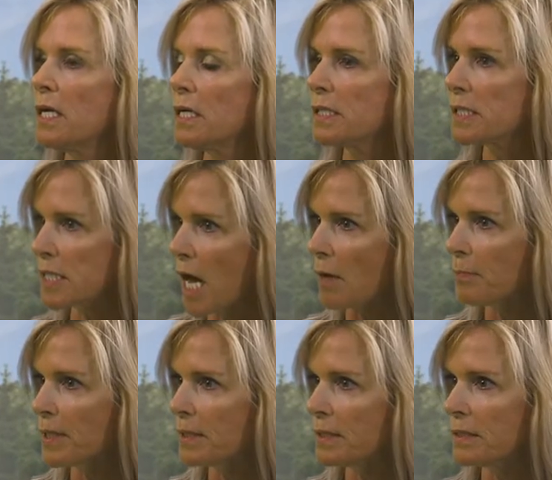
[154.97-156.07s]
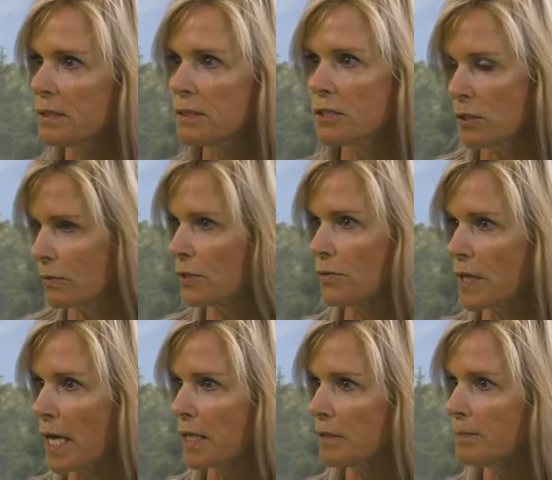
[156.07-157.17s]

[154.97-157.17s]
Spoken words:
stop, don't do that?